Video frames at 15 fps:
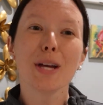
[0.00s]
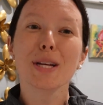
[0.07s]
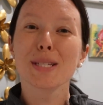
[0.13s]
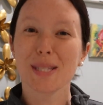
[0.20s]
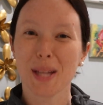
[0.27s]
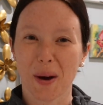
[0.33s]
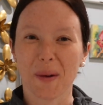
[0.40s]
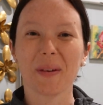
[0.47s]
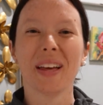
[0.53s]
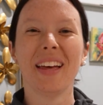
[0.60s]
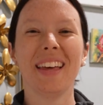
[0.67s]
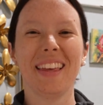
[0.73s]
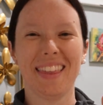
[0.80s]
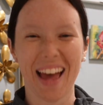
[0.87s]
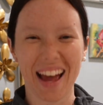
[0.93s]
So
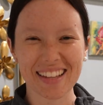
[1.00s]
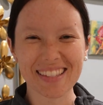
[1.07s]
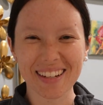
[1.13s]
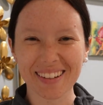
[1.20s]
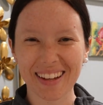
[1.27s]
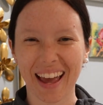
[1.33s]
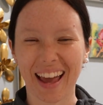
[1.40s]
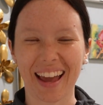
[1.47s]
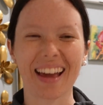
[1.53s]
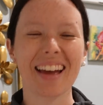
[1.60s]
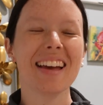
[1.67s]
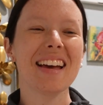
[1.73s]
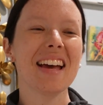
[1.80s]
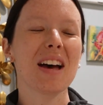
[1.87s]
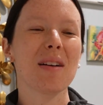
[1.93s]
that's okay,
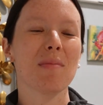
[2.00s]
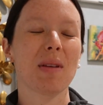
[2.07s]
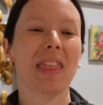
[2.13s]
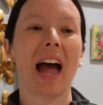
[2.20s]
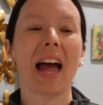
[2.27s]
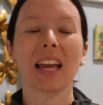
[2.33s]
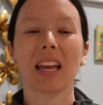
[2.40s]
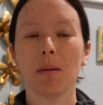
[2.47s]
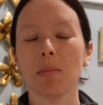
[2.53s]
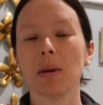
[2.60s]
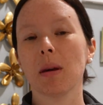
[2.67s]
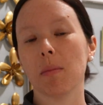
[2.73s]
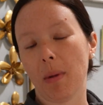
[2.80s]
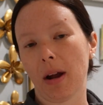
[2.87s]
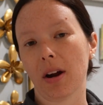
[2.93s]
but that can be
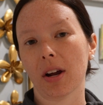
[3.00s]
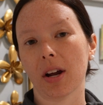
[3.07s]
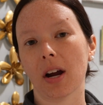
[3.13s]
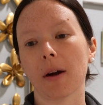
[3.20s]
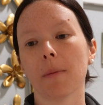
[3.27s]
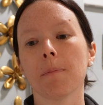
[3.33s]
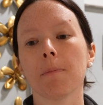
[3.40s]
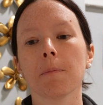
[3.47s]
a barrier.